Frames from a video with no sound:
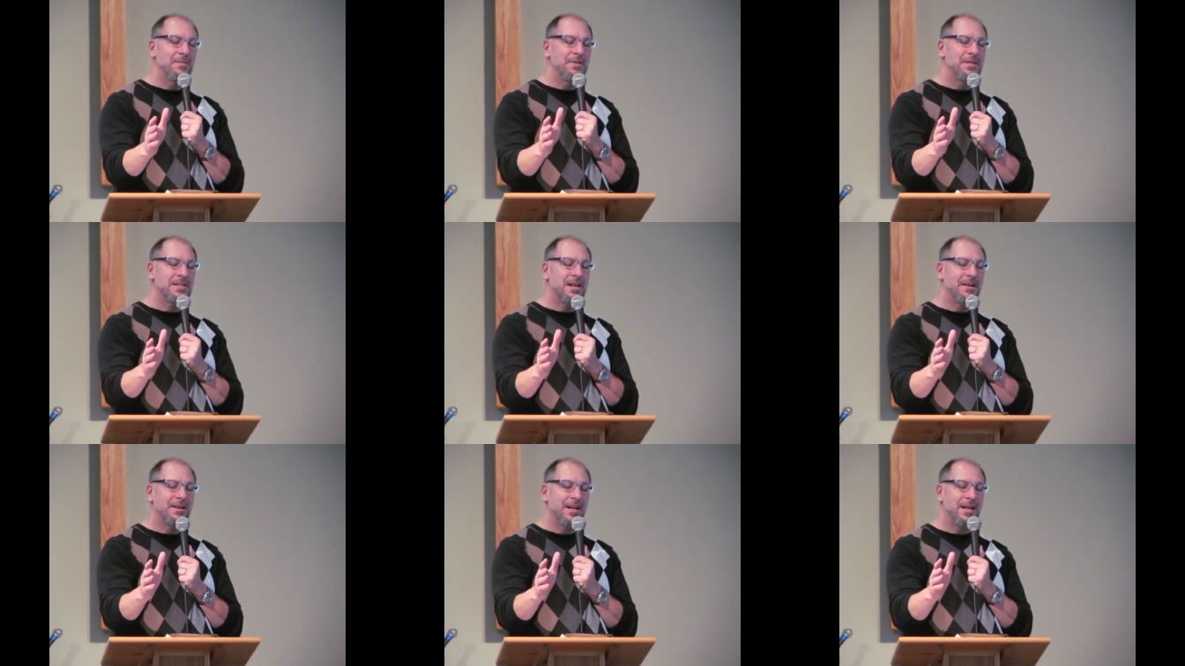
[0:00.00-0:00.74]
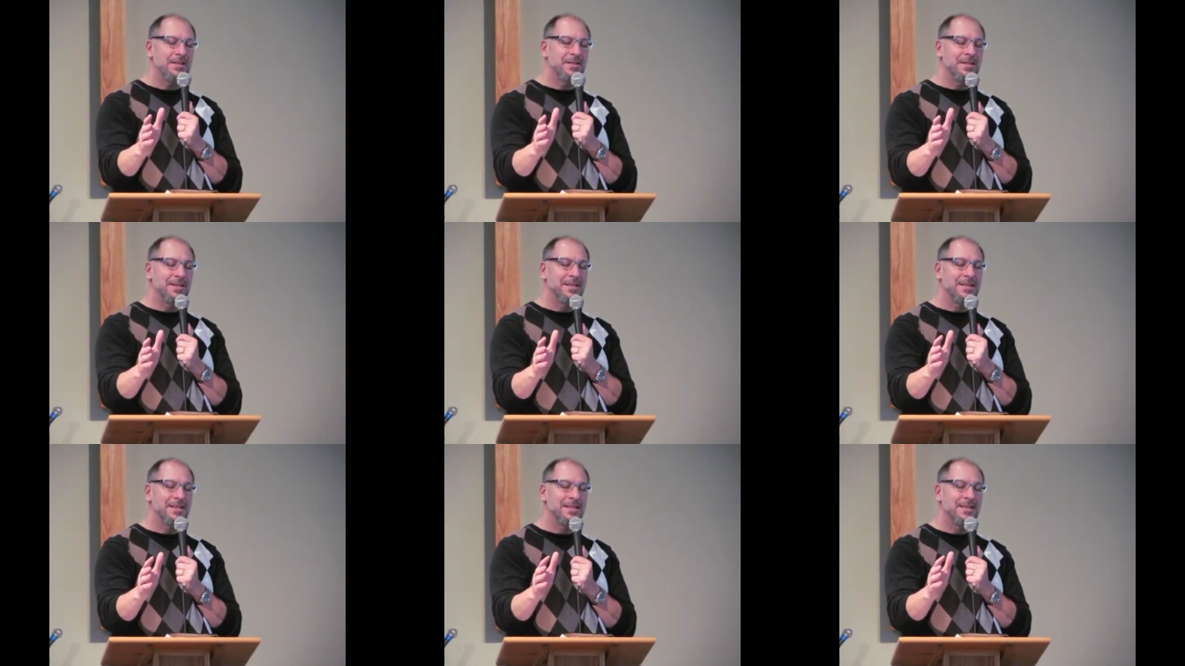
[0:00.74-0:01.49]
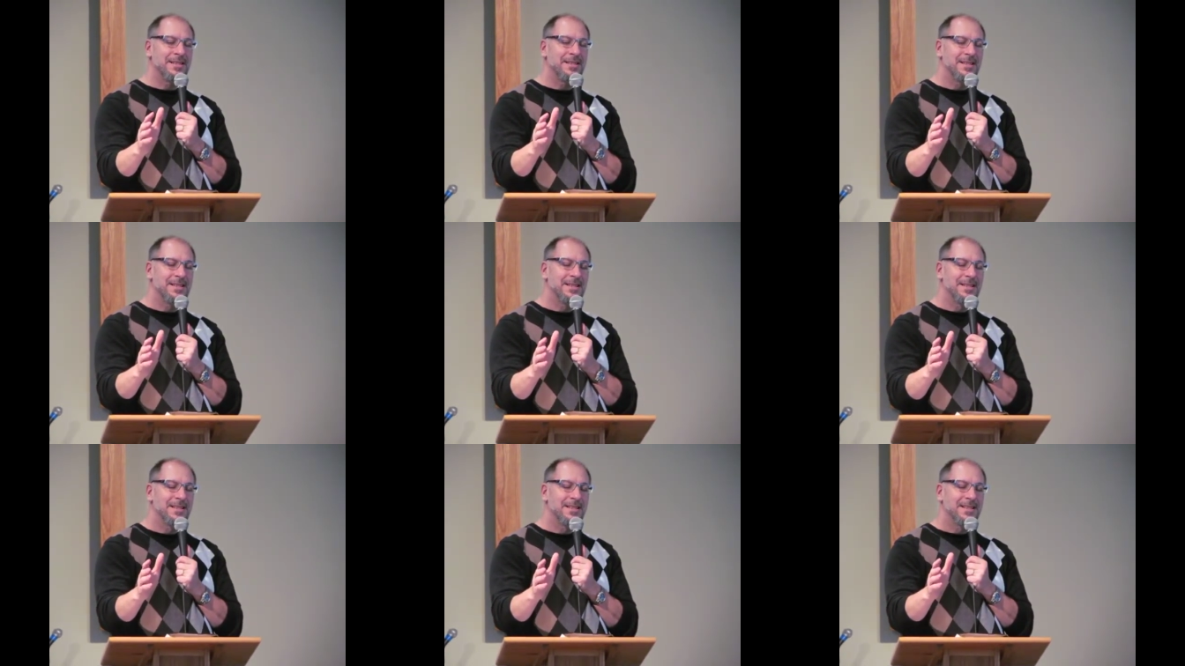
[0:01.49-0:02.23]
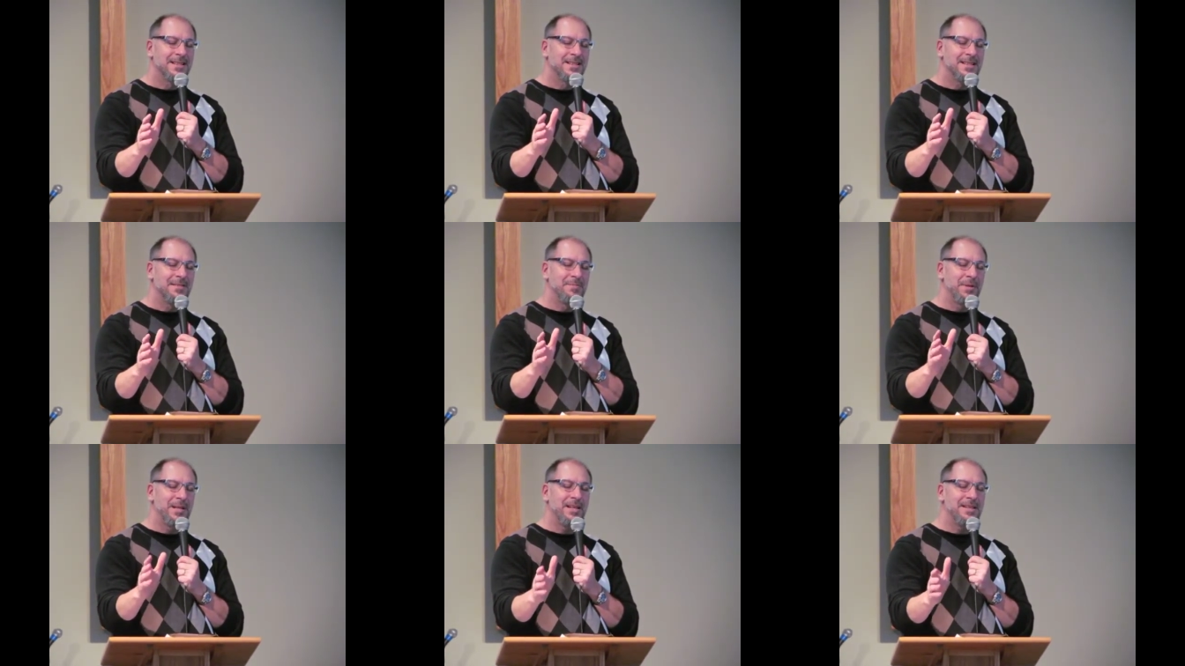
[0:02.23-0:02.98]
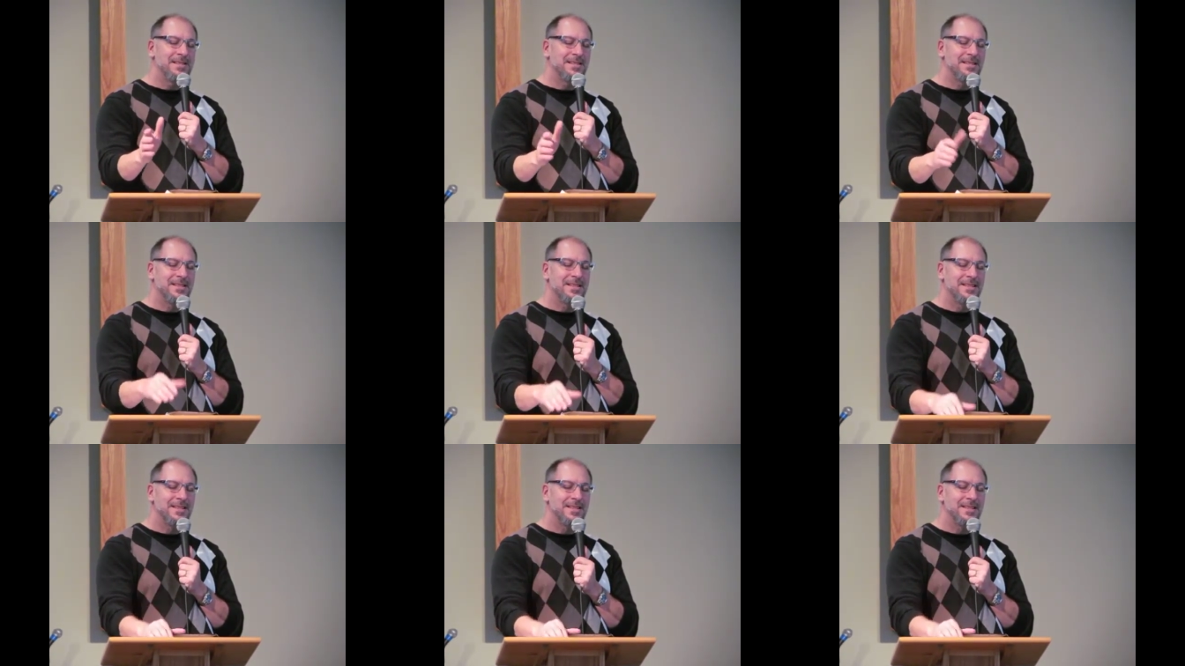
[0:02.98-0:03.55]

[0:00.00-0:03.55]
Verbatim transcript: over this congregation and peace.